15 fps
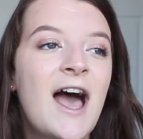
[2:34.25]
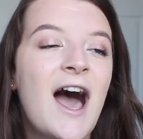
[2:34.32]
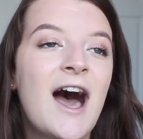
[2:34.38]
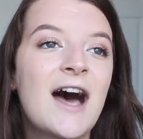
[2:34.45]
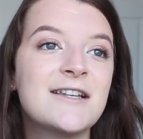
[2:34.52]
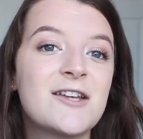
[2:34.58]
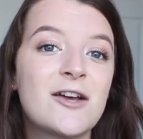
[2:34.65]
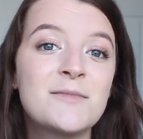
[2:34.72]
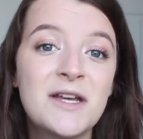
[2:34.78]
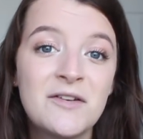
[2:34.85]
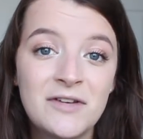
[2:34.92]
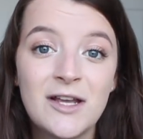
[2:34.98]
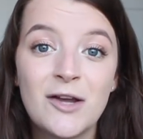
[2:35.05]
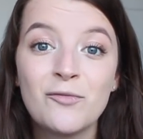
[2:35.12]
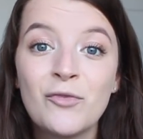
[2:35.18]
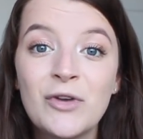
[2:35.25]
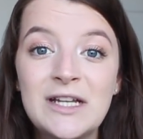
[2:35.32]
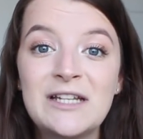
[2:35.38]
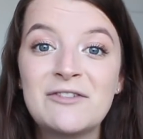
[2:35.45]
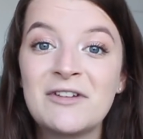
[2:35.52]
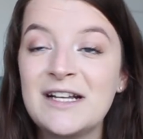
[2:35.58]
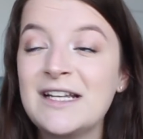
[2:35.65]
And I'm definitely, I'm
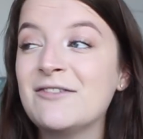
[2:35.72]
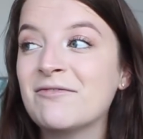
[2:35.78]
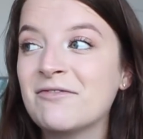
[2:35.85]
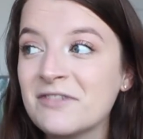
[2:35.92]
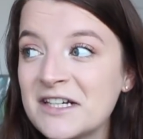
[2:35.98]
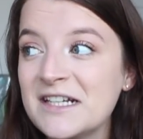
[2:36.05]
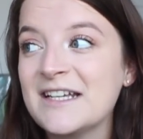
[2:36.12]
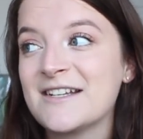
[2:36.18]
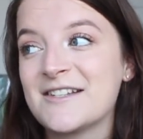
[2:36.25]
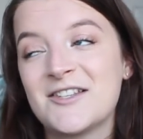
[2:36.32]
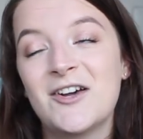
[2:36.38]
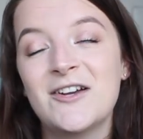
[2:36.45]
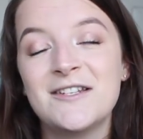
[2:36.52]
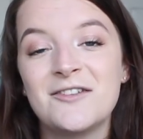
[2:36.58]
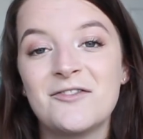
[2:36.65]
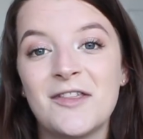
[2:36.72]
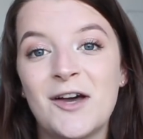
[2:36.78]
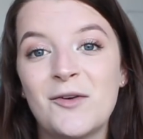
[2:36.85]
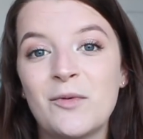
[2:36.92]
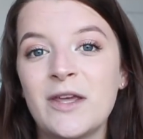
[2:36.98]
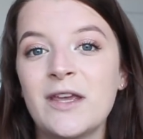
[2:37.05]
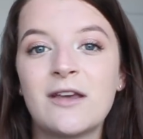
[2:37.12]
really, really, really excited for
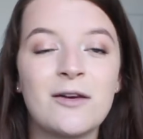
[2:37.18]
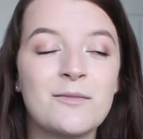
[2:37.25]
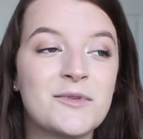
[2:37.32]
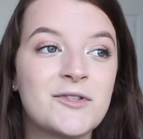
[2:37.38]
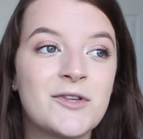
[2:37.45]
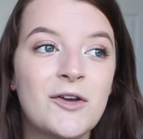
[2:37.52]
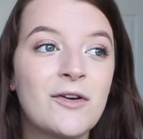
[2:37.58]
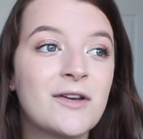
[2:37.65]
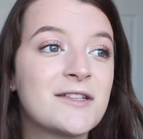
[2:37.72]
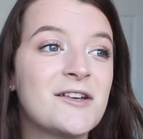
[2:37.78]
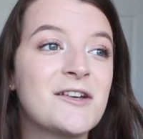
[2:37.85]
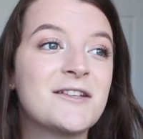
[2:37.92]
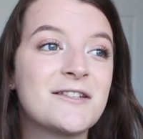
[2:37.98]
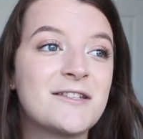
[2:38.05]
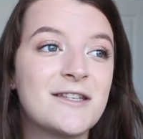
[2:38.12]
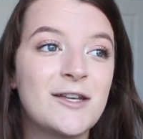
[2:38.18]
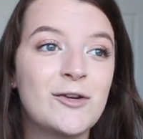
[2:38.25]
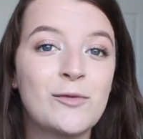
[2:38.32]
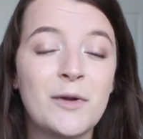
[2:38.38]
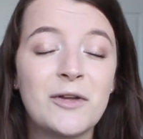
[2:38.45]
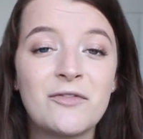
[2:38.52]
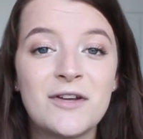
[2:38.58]
that week. I'm so excited to see
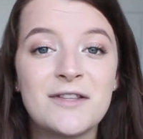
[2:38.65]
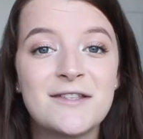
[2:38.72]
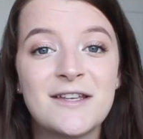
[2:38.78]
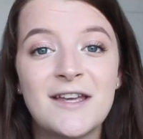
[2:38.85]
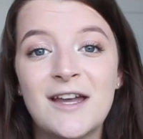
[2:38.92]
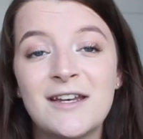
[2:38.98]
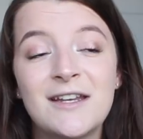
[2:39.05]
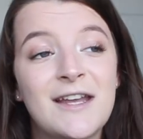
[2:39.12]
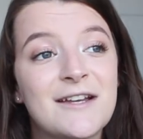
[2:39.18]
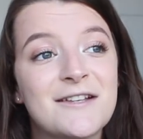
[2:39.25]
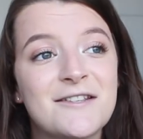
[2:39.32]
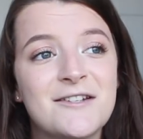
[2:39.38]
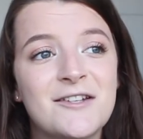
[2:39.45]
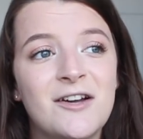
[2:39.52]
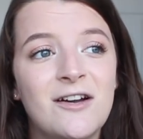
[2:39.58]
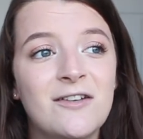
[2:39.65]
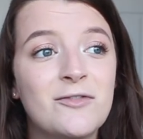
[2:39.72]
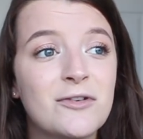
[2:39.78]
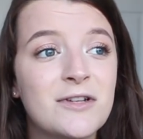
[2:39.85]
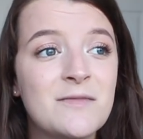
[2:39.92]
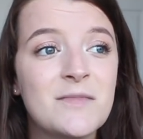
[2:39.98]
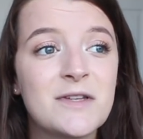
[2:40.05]
all my friends again in Exeter. I've
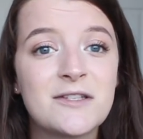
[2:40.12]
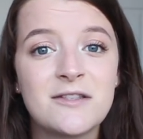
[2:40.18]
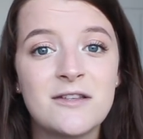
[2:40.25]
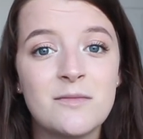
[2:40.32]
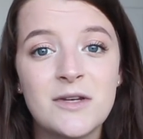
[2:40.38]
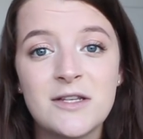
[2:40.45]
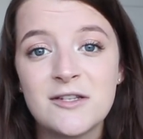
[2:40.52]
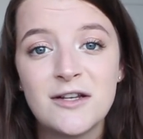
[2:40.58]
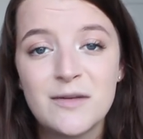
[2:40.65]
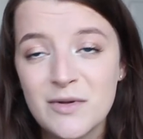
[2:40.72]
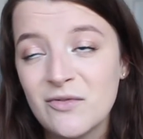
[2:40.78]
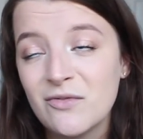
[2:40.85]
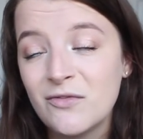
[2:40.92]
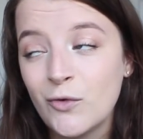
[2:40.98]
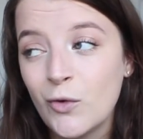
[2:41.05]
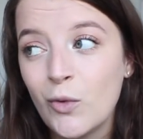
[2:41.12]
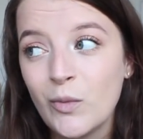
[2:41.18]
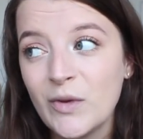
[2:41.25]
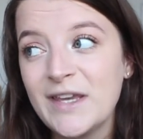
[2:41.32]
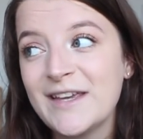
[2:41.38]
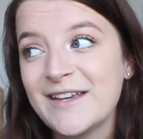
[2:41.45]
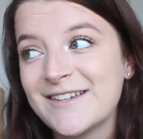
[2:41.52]
already missed them and it's only been four
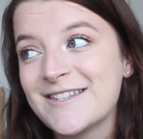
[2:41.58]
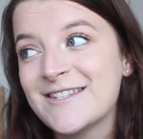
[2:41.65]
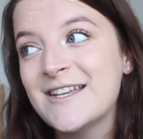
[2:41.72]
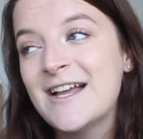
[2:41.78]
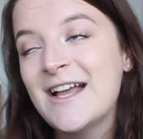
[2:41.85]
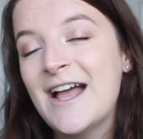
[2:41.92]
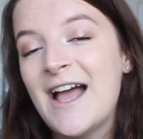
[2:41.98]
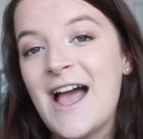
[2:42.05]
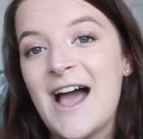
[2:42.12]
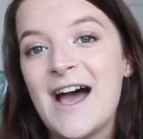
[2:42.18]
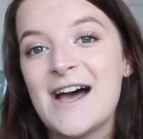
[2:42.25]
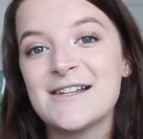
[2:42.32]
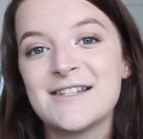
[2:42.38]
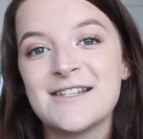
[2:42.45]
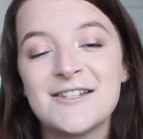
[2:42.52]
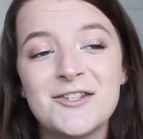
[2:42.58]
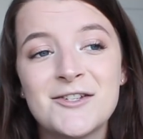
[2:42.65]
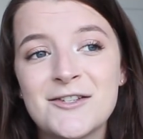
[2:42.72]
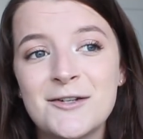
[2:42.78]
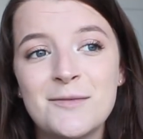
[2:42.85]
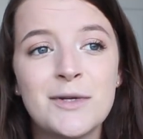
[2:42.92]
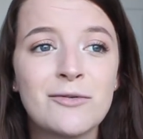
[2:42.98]
weeks and it's
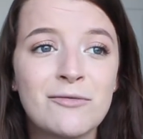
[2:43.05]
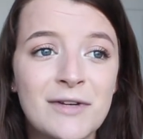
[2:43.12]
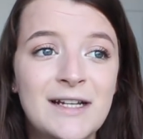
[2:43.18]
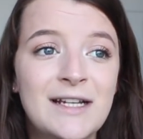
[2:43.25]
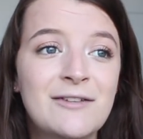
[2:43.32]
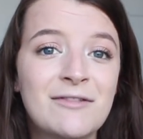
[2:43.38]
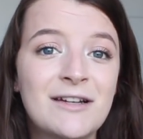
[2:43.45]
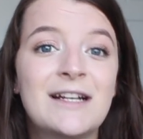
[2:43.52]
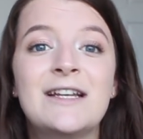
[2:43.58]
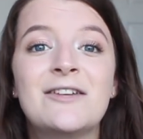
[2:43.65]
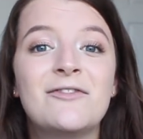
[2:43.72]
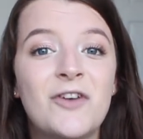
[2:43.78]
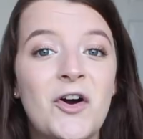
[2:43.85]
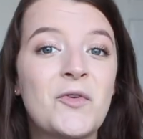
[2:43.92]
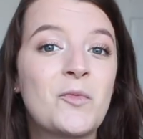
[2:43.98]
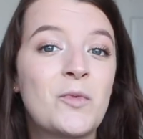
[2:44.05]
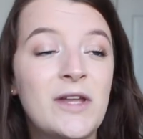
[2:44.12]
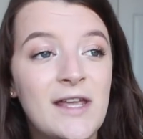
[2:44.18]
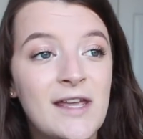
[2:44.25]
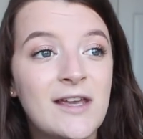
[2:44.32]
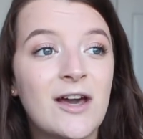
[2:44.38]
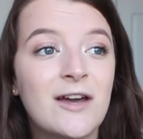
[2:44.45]
just going to be a really, really fun
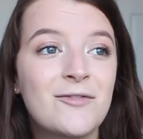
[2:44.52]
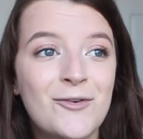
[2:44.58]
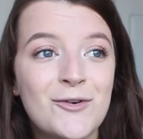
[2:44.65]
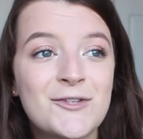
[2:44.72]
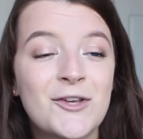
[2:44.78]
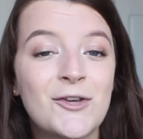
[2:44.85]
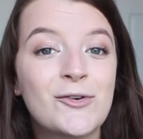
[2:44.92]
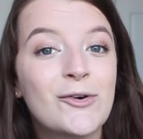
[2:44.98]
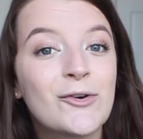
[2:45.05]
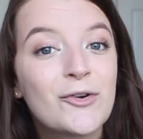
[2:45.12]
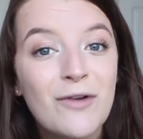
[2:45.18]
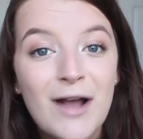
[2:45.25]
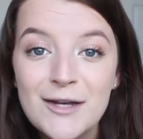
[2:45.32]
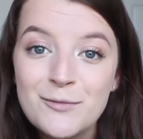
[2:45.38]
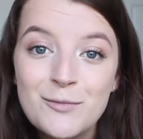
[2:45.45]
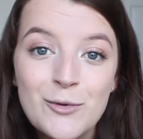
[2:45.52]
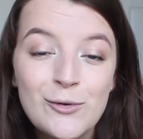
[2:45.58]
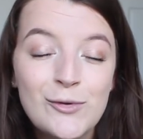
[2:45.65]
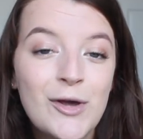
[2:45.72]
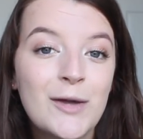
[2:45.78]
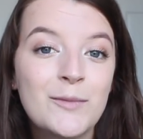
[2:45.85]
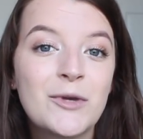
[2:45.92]
week. I've also got grad
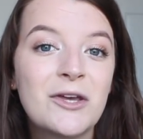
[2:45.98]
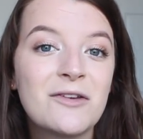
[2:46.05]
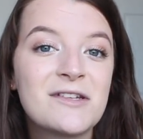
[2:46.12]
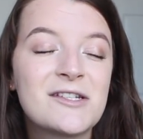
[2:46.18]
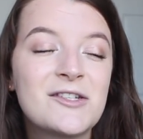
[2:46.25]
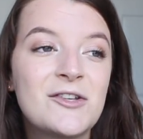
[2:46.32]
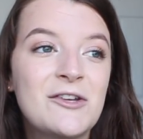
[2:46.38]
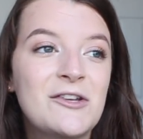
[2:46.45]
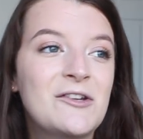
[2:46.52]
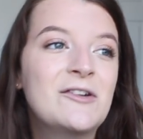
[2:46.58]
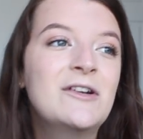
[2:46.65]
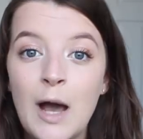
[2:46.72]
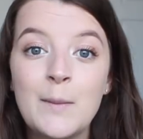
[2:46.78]
ball that I'm going to.